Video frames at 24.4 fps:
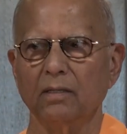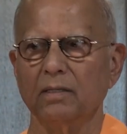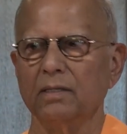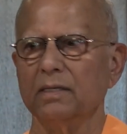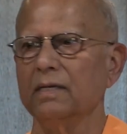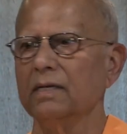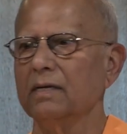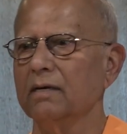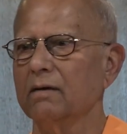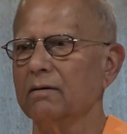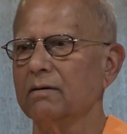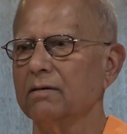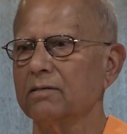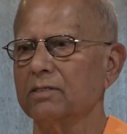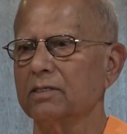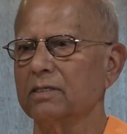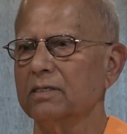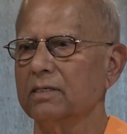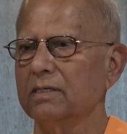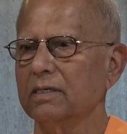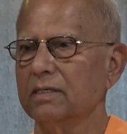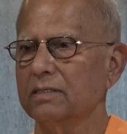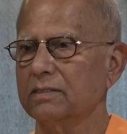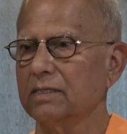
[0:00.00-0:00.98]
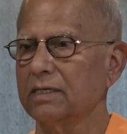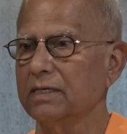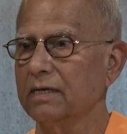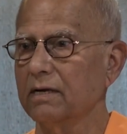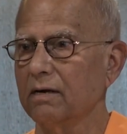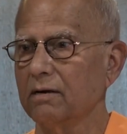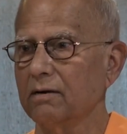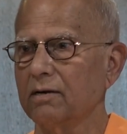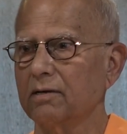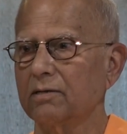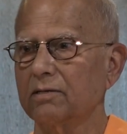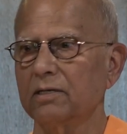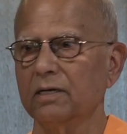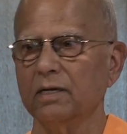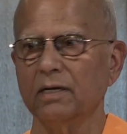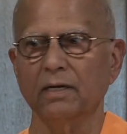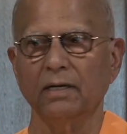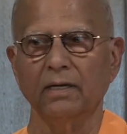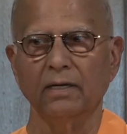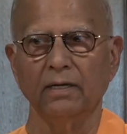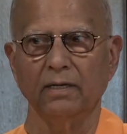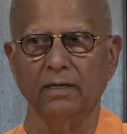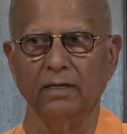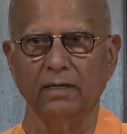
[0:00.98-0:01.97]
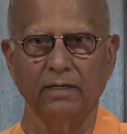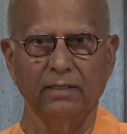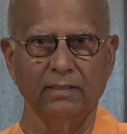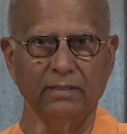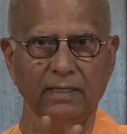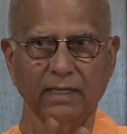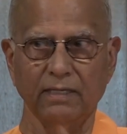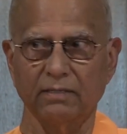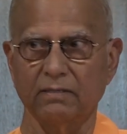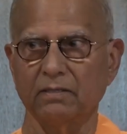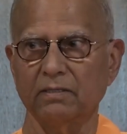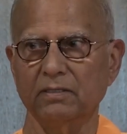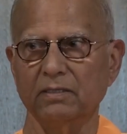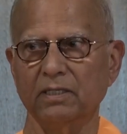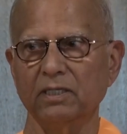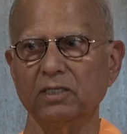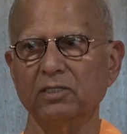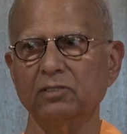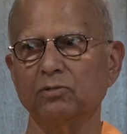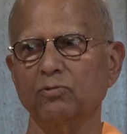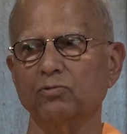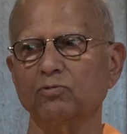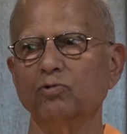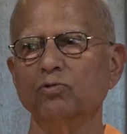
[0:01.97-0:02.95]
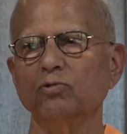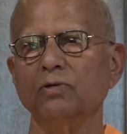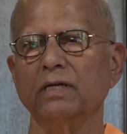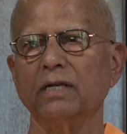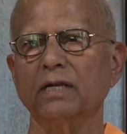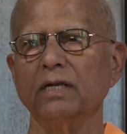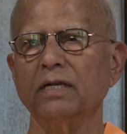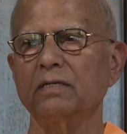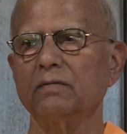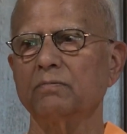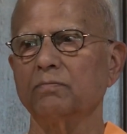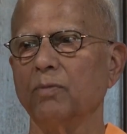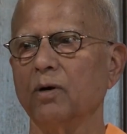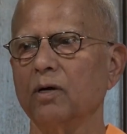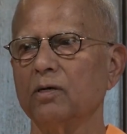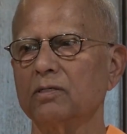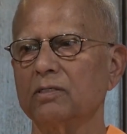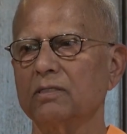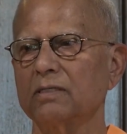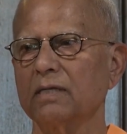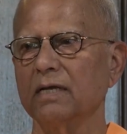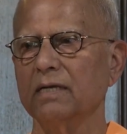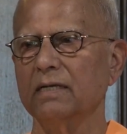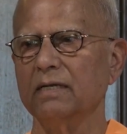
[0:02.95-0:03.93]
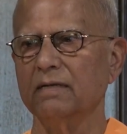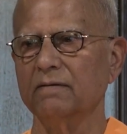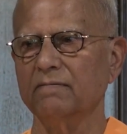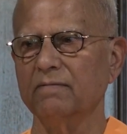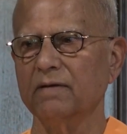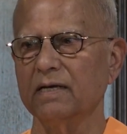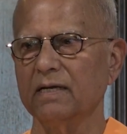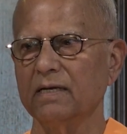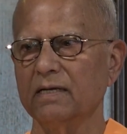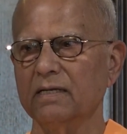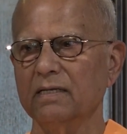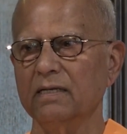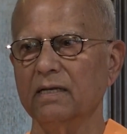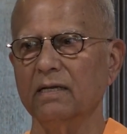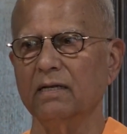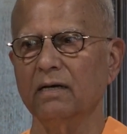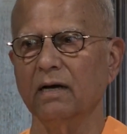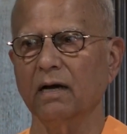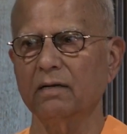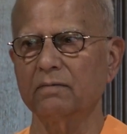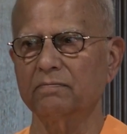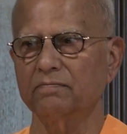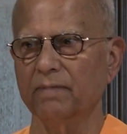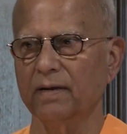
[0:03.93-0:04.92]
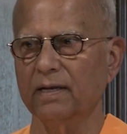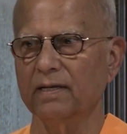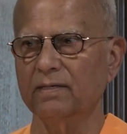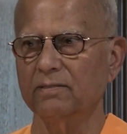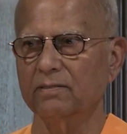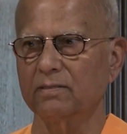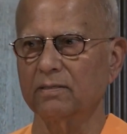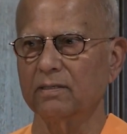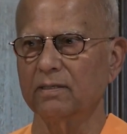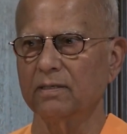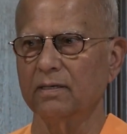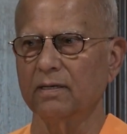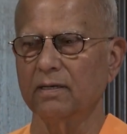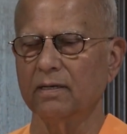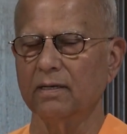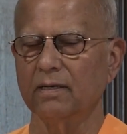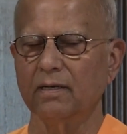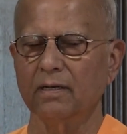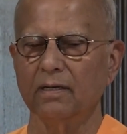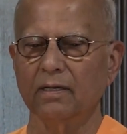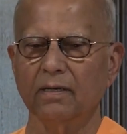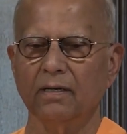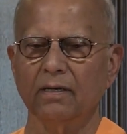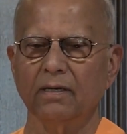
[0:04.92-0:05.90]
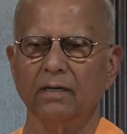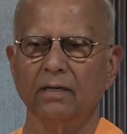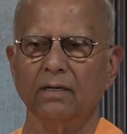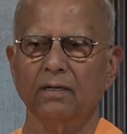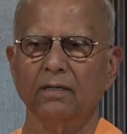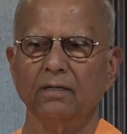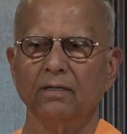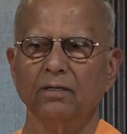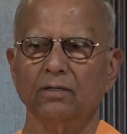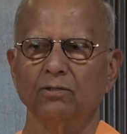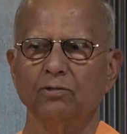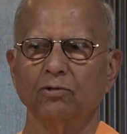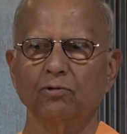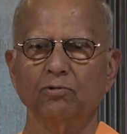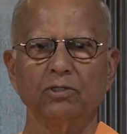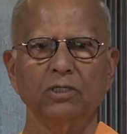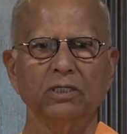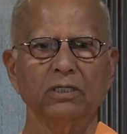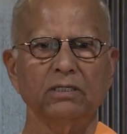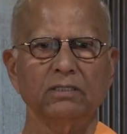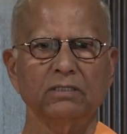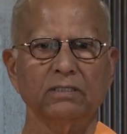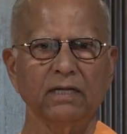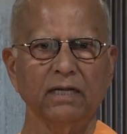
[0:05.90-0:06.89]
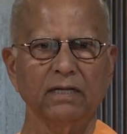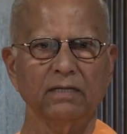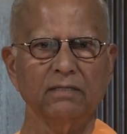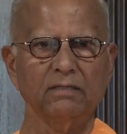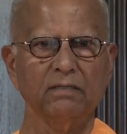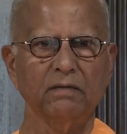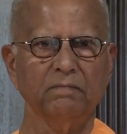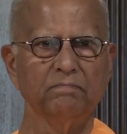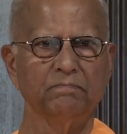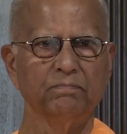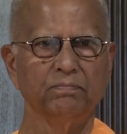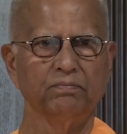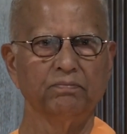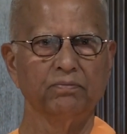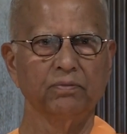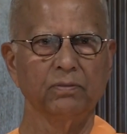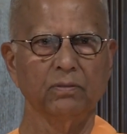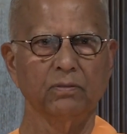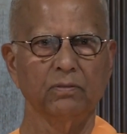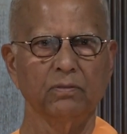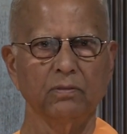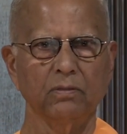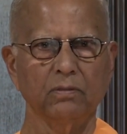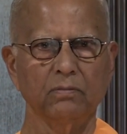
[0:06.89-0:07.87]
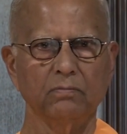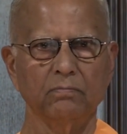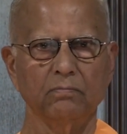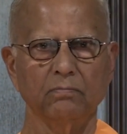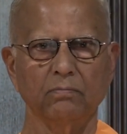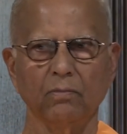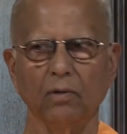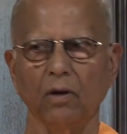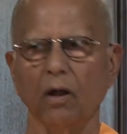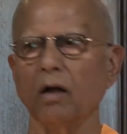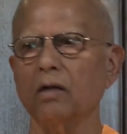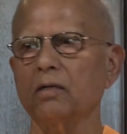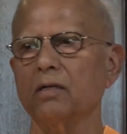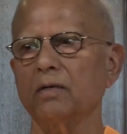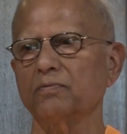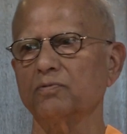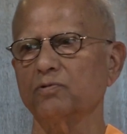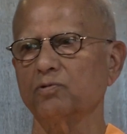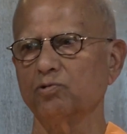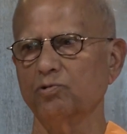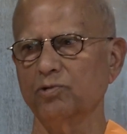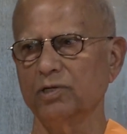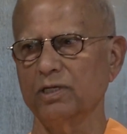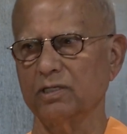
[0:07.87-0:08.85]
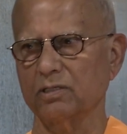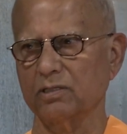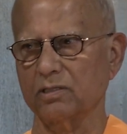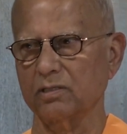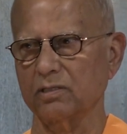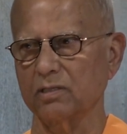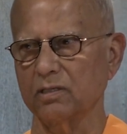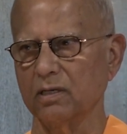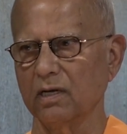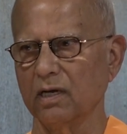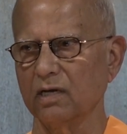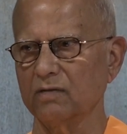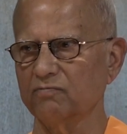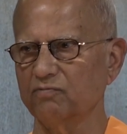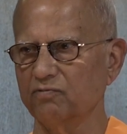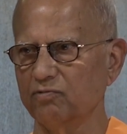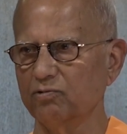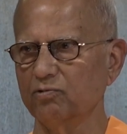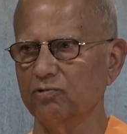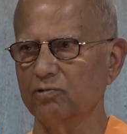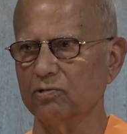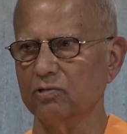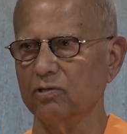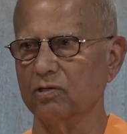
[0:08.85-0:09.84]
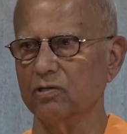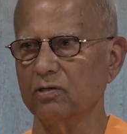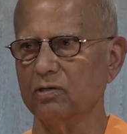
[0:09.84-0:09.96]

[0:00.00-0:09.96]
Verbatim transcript: he heard, she, she heard that these two great monks are living in her place. So she sent a lot of sweets and food.